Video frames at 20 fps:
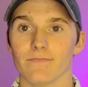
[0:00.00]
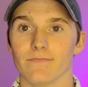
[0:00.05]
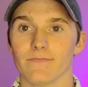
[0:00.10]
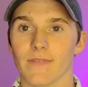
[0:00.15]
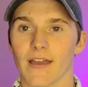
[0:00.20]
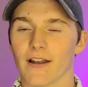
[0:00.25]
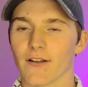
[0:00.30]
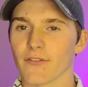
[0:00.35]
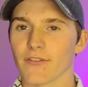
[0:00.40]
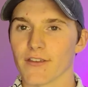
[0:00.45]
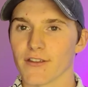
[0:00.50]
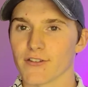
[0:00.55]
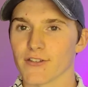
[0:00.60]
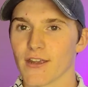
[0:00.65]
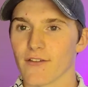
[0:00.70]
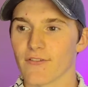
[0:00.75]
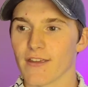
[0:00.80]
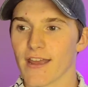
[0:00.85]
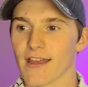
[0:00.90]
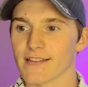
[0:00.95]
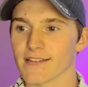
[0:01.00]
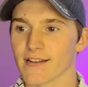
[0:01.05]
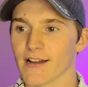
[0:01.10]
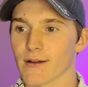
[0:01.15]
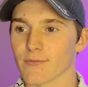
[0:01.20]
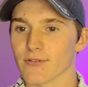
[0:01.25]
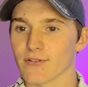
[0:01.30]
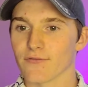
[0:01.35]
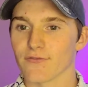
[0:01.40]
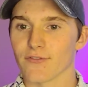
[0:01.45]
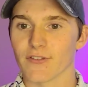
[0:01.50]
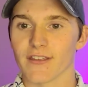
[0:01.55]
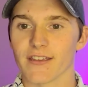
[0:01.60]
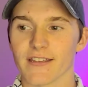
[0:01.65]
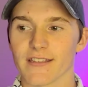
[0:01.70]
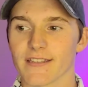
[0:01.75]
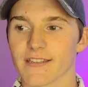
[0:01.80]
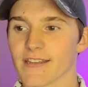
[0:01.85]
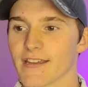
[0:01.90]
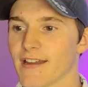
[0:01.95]
don't think Chevy has an option for
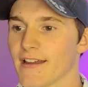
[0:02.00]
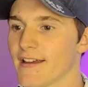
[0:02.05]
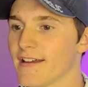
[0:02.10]
this.